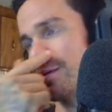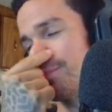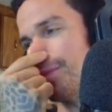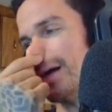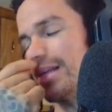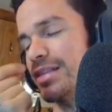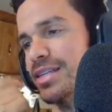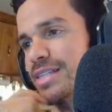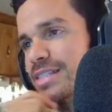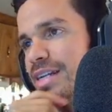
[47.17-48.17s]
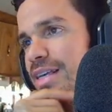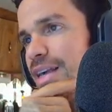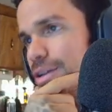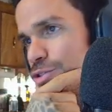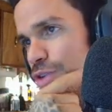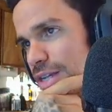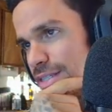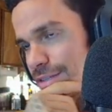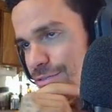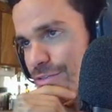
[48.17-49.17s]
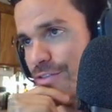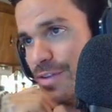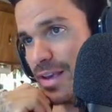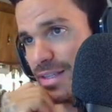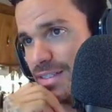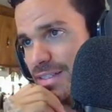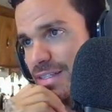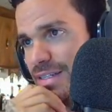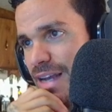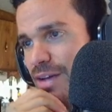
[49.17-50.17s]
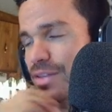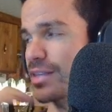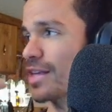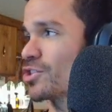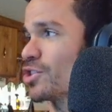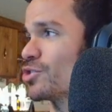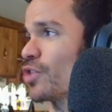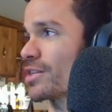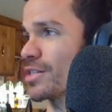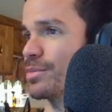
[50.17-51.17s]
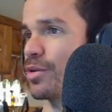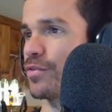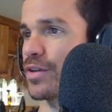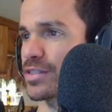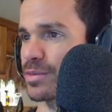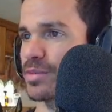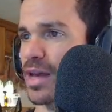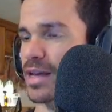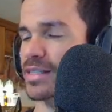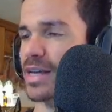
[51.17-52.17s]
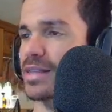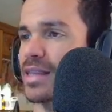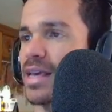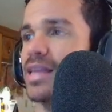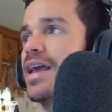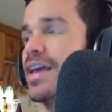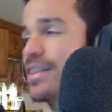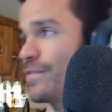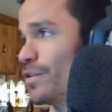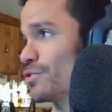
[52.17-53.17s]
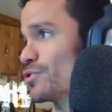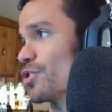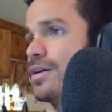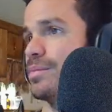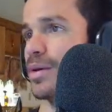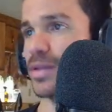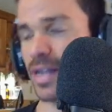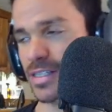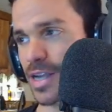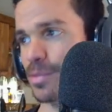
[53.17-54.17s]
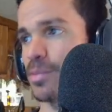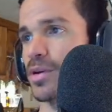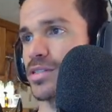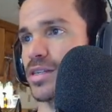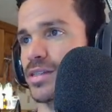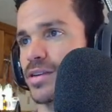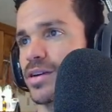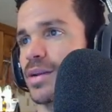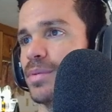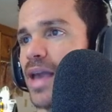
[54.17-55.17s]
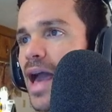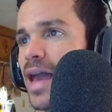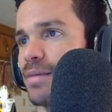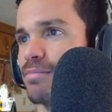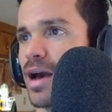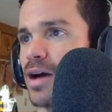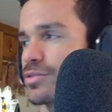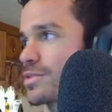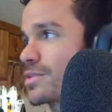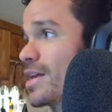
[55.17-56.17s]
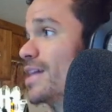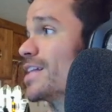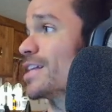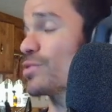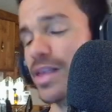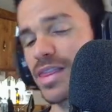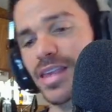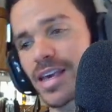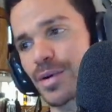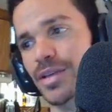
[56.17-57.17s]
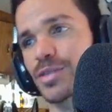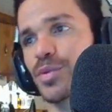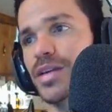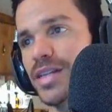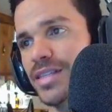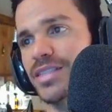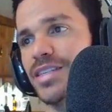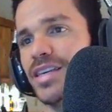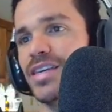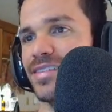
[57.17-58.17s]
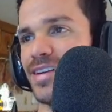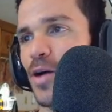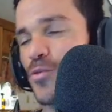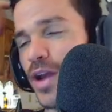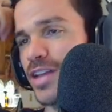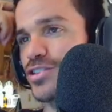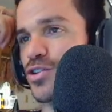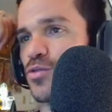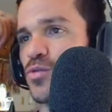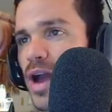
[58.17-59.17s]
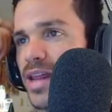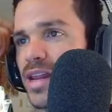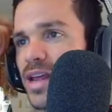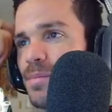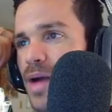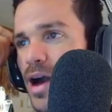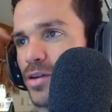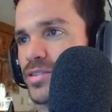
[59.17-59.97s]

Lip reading: but I think this is going to get addressed and fixed. I don't think they should address them or fix them yet, because I think in the future, maybe the next couple months, they're going to be adding mounts. That's what I think, because we did see a ranger riding a mount